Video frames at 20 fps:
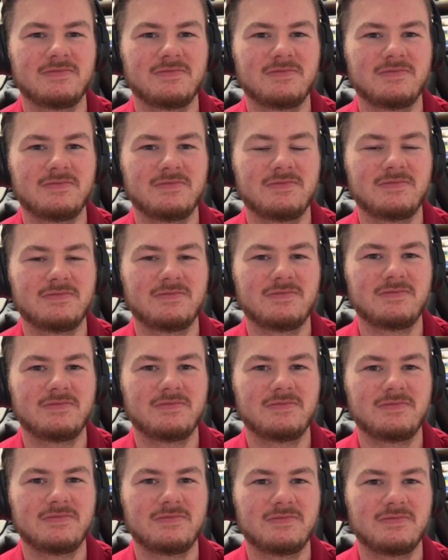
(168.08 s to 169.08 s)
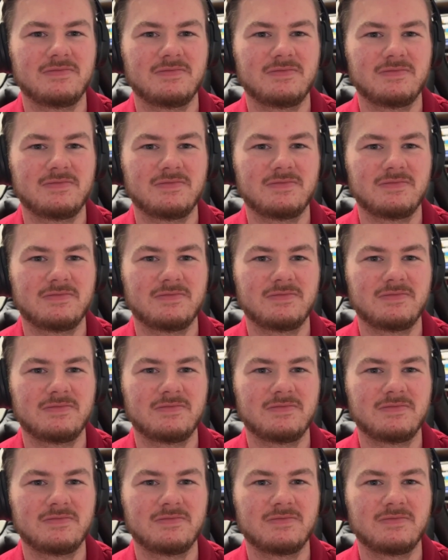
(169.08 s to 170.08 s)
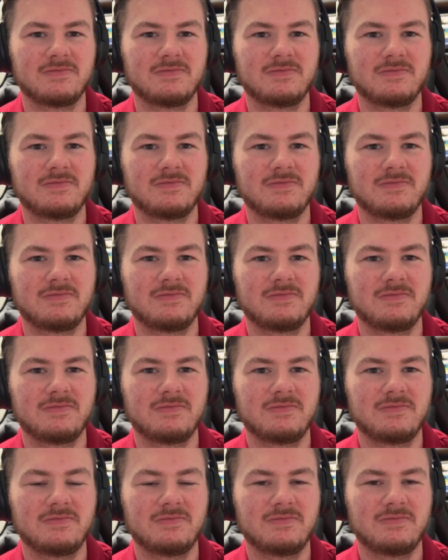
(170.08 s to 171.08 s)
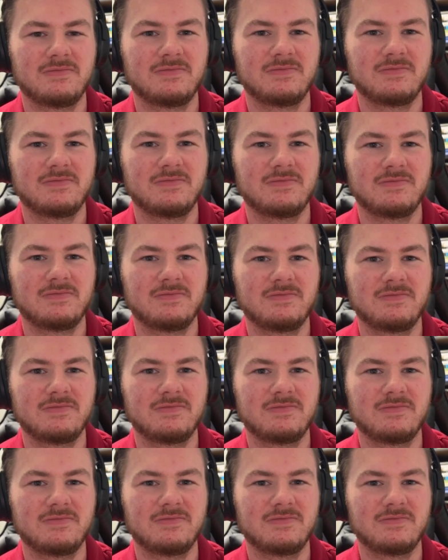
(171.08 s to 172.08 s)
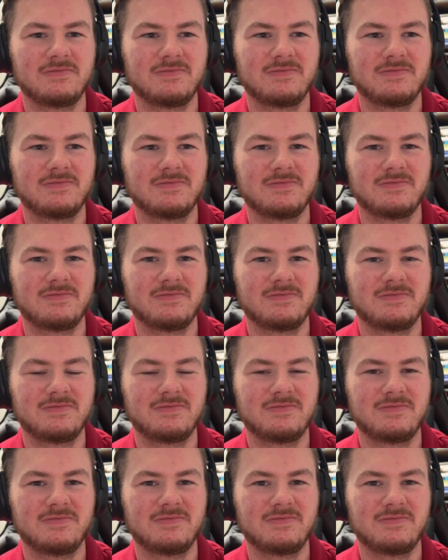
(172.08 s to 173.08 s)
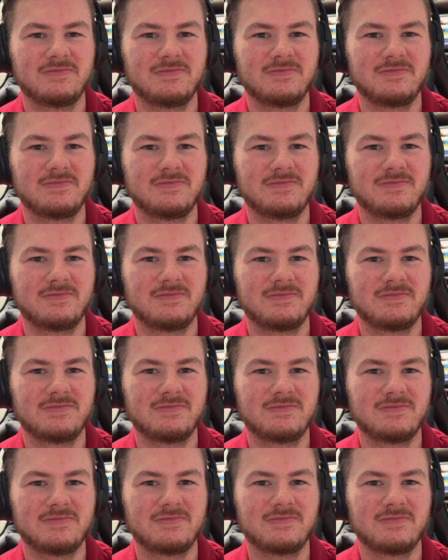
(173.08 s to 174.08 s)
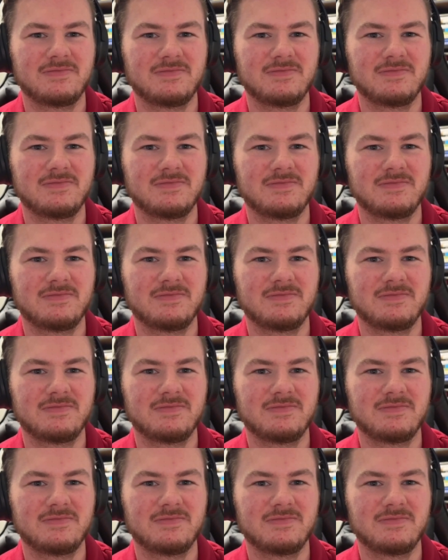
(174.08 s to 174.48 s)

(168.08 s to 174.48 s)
This person isn't speaking.